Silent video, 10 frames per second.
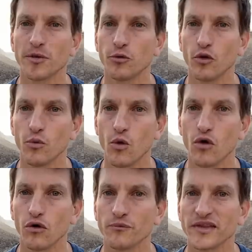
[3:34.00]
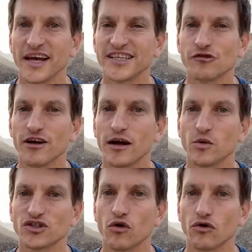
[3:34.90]
Kippur War, Israel
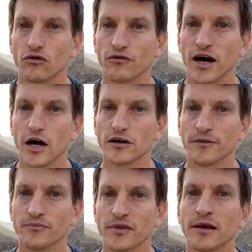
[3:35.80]
was caught off guard.